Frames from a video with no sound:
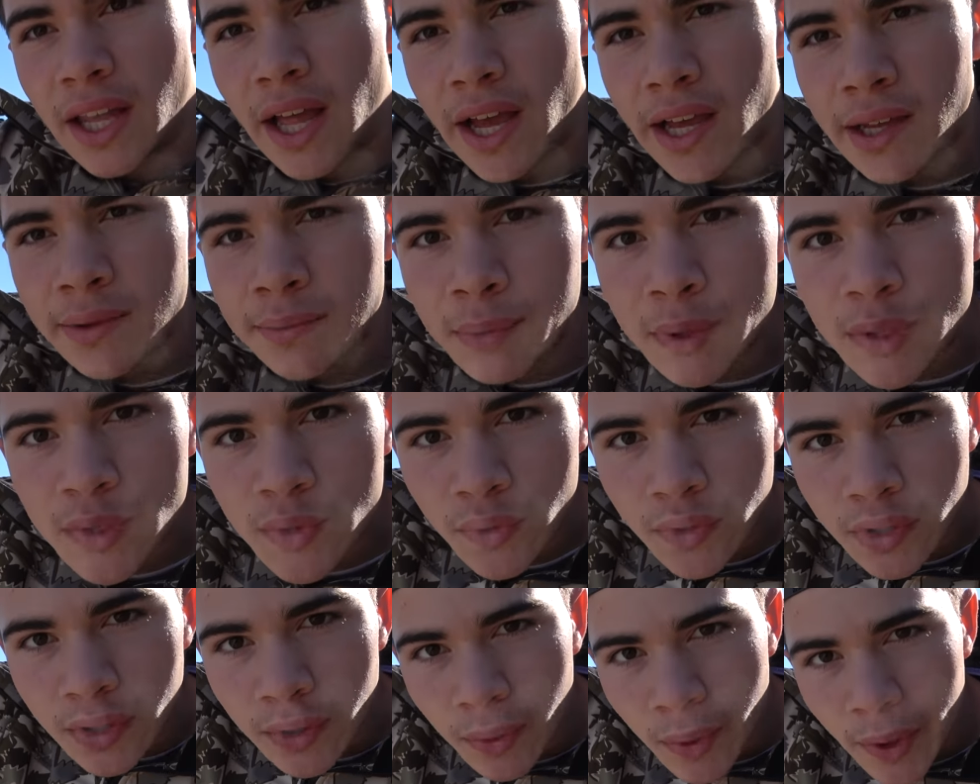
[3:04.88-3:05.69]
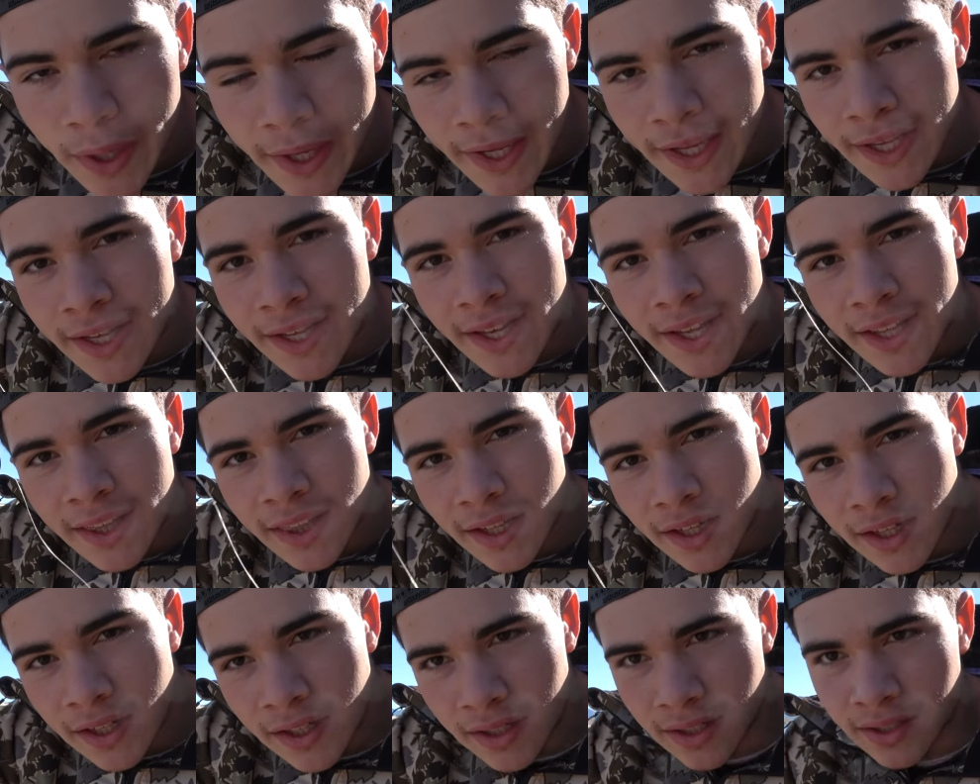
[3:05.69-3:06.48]
line between the weight
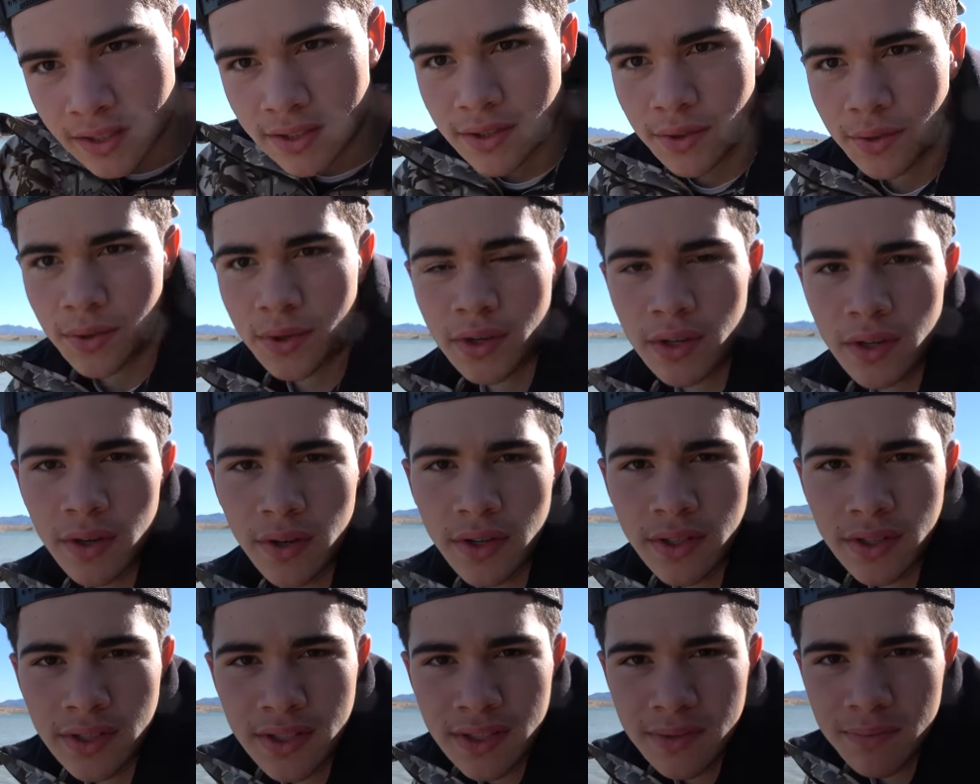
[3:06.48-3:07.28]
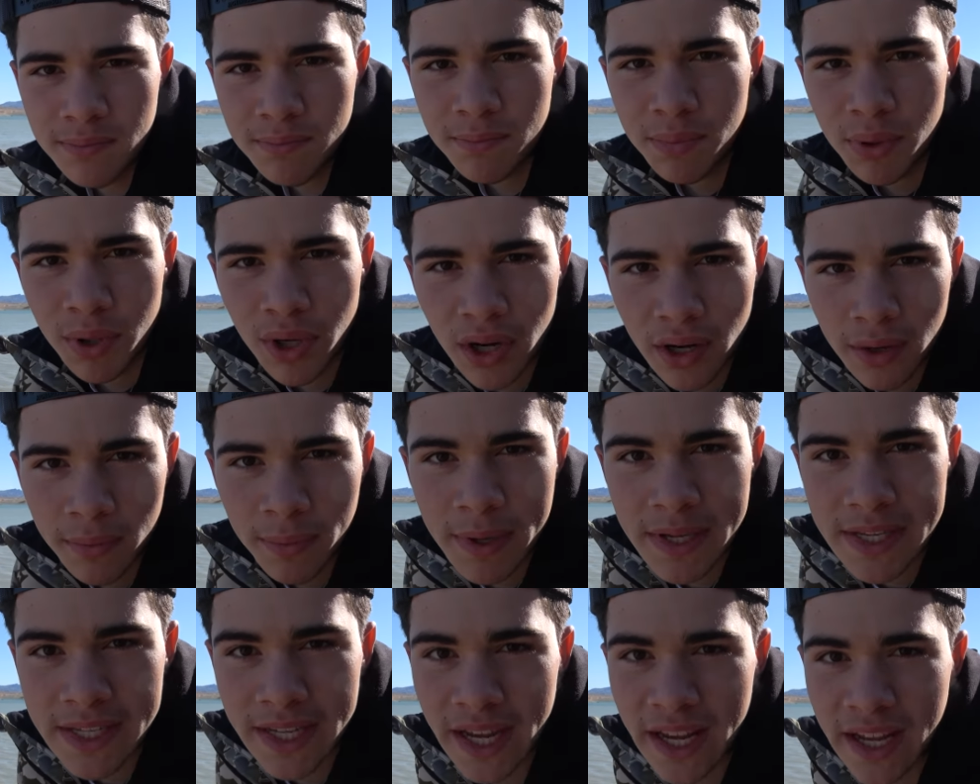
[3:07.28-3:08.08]
and the hook. So we're gonna go ahead and put on a
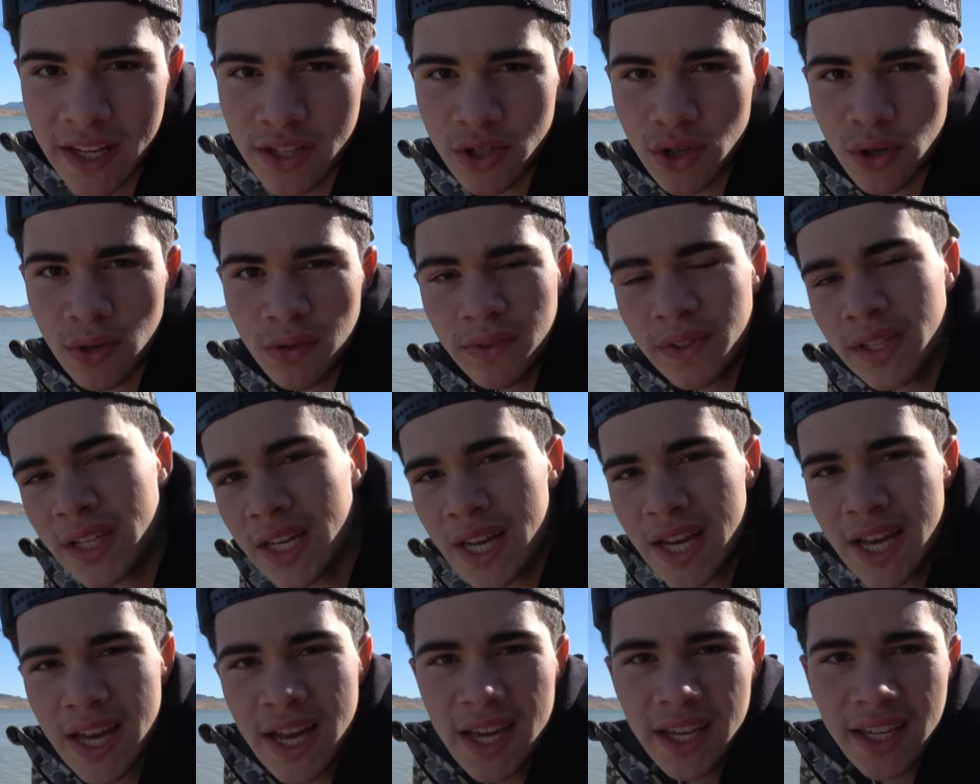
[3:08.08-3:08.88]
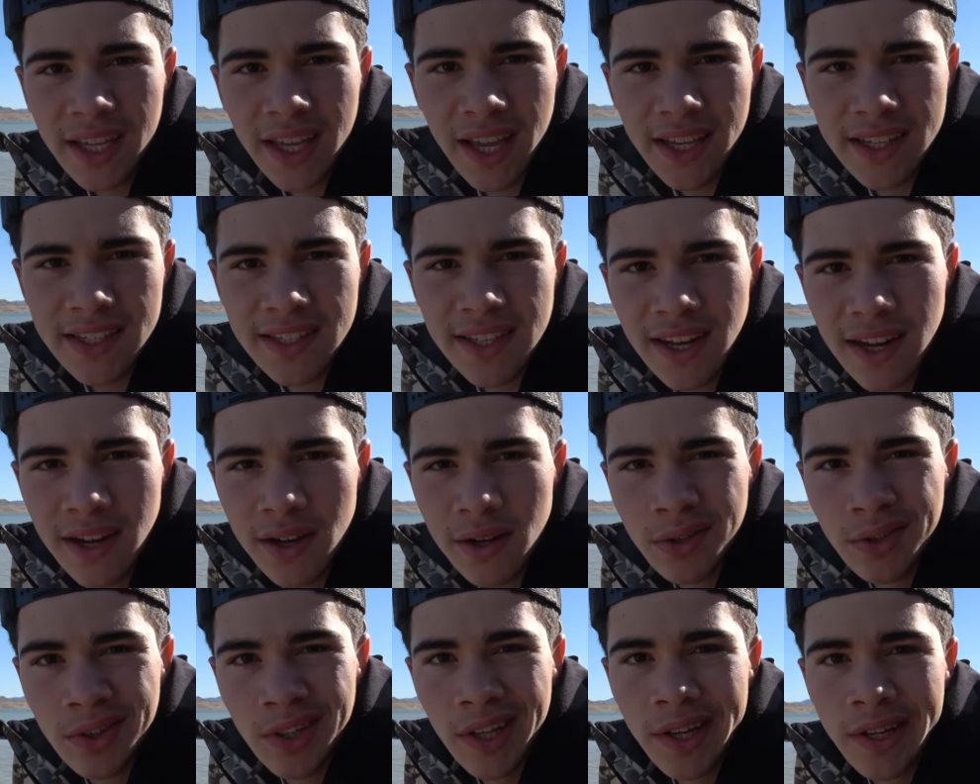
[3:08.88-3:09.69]
piece of anchovy, cast it
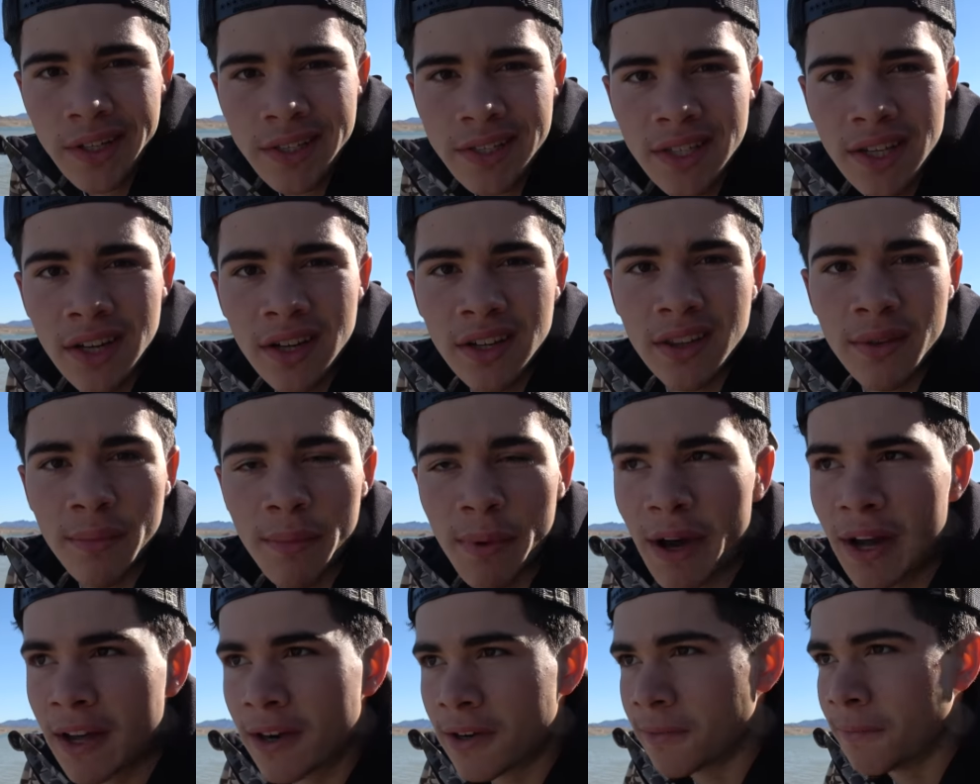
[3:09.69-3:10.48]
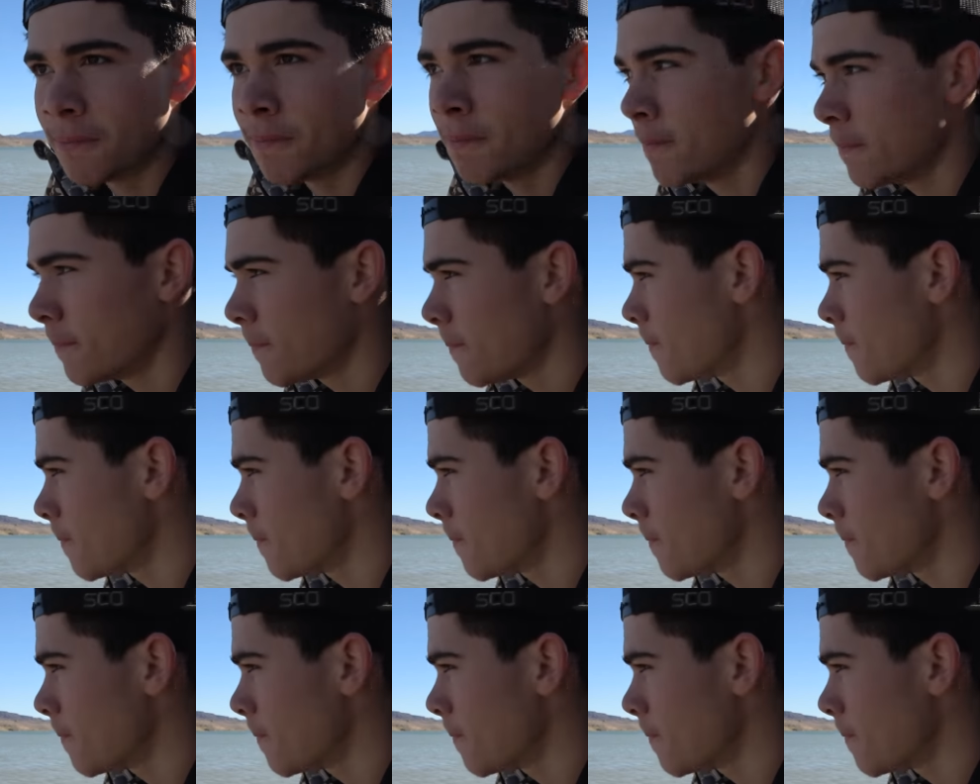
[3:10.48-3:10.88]
out, and let it sit on the bottom.